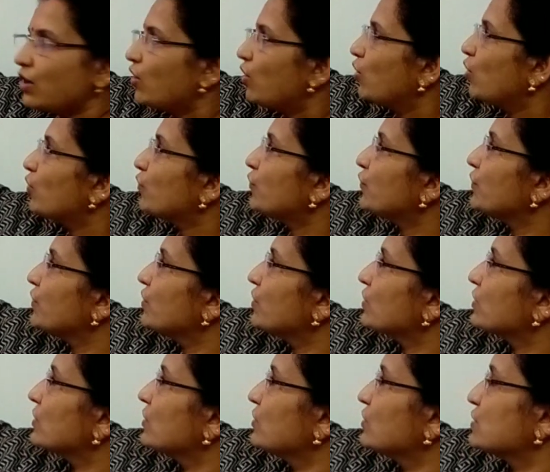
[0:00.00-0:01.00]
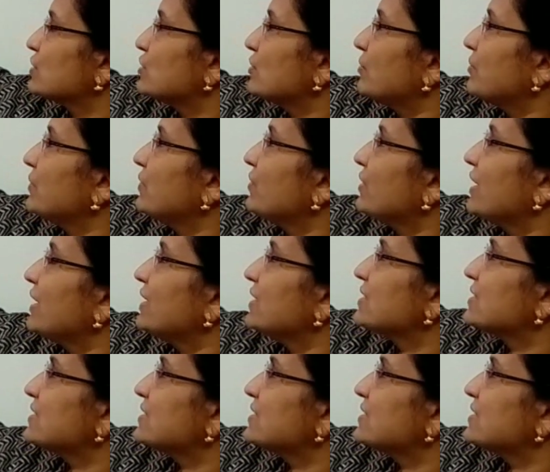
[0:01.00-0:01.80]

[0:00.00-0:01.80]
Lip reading: Ophioglossom. You can